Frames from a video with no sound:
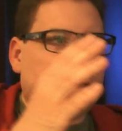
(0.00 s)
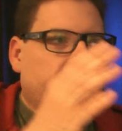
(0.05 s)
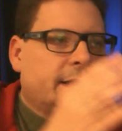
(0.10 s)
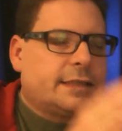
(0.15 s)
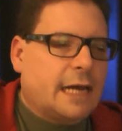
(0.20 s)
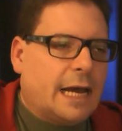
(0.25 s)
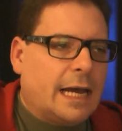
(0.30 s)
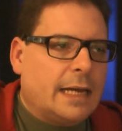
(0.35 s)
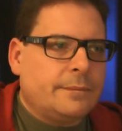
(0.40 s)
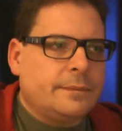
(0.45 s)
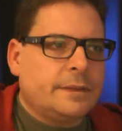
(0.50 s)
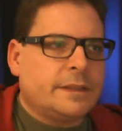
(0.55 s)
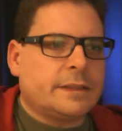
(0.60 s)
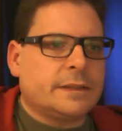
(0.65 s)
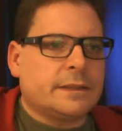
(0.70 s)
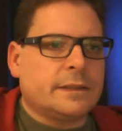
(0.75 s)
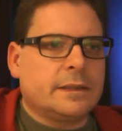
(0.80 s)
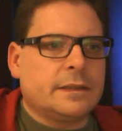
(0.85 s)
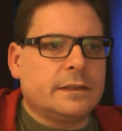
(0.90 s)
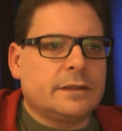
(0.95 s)
At
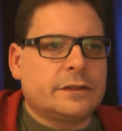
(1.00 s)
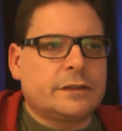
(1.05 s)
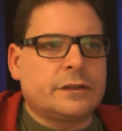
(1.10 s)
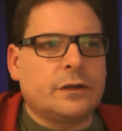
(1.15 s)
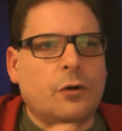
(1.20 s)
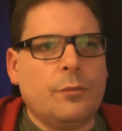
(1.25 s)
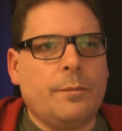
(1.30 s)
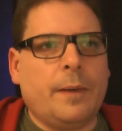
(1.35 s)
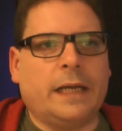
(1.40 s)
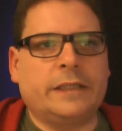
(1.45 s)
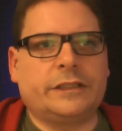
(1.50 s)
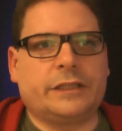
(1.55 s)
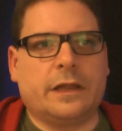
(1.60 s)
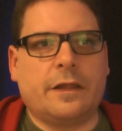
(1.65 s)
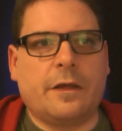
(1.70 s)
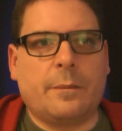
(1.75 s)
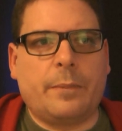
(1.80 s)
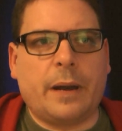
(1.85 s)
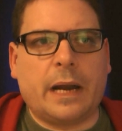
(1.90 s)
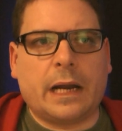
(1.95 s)
times so much
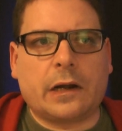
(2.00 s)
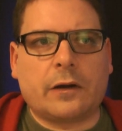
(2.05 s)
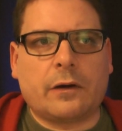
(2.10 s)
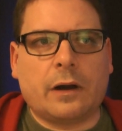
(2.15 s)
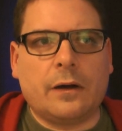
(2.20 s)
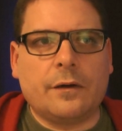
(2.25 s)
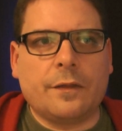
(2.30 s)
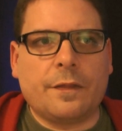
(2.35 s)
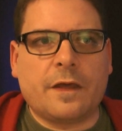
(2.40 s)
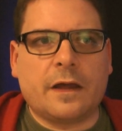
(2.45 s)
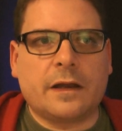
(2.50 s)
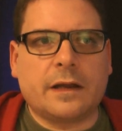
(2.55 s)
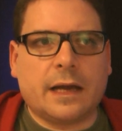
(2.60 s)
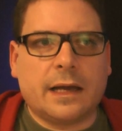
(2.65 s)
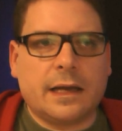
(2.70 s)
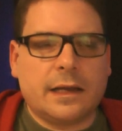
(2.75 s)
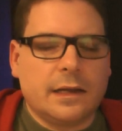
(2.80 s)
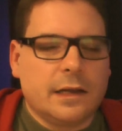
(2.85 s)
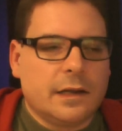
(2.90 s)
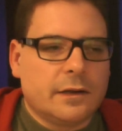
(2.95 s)
in the background that
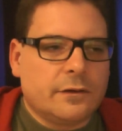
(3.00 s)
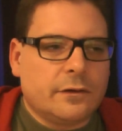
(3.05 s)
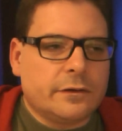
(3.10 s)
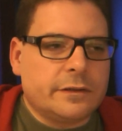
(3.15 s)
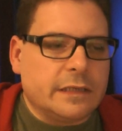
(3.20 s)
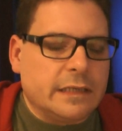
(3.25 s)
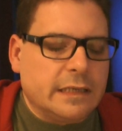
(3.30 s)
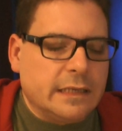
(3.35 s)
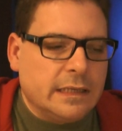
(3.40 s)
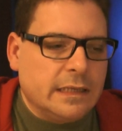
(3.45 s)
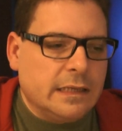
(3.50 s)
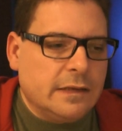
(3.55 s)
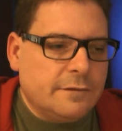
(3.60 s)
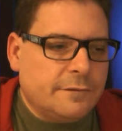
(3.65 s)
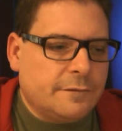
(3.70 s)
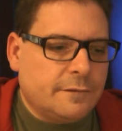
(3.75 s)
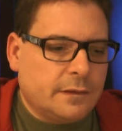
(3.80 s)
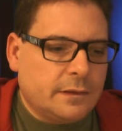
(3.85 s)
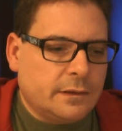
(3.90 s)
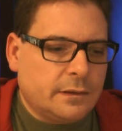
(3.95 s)
I not
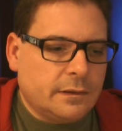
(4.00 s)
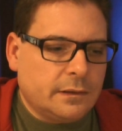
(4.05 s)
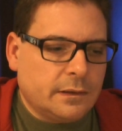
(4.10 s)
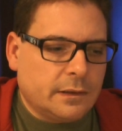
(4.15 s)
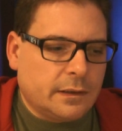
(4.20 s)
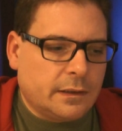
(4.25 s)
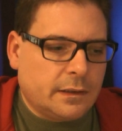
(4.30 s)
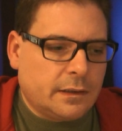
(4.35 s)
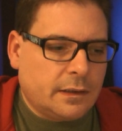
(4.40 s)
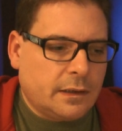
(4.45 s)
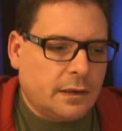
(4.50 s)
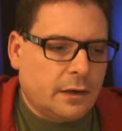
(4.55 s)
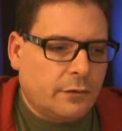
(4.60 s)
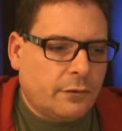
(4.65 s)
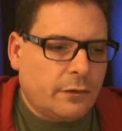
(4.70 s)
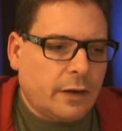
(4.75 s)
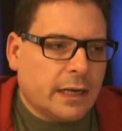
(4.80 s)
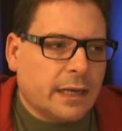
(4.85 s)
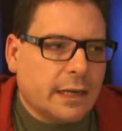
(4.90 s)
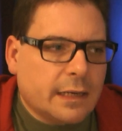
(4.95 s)
even
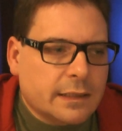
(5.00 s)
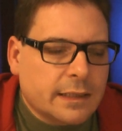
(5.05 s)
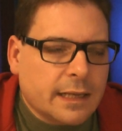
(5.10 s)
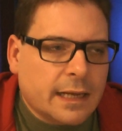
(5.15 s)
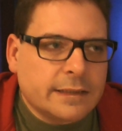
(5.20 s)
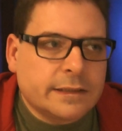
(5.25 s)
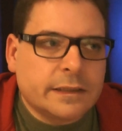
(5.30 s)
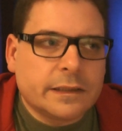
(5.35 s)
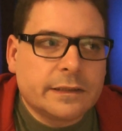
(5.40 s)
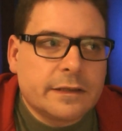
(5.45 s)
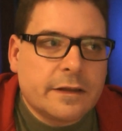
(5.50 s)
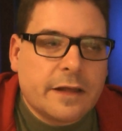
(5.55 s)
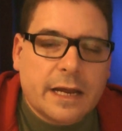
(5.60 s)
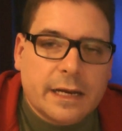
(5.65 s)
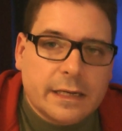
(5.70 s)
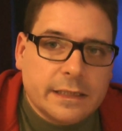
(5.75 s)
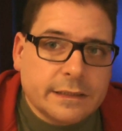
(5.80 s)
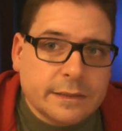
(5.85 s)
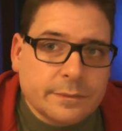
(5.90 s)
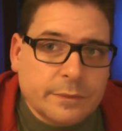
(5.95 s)
recognize
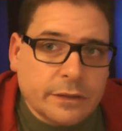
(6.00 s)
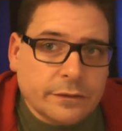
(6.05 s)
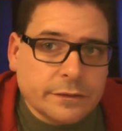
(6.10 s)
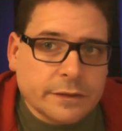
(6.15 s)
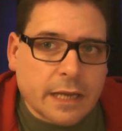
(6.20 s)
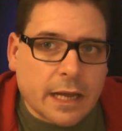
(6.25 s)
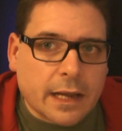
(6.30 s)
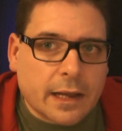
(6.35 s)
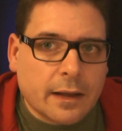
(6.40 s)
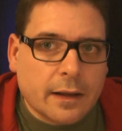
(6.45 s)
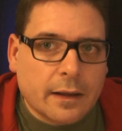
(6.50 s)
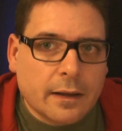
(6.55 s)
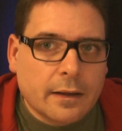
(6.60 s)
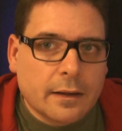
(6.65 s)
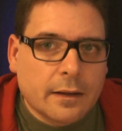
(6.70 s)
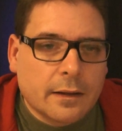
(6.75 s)
there is music.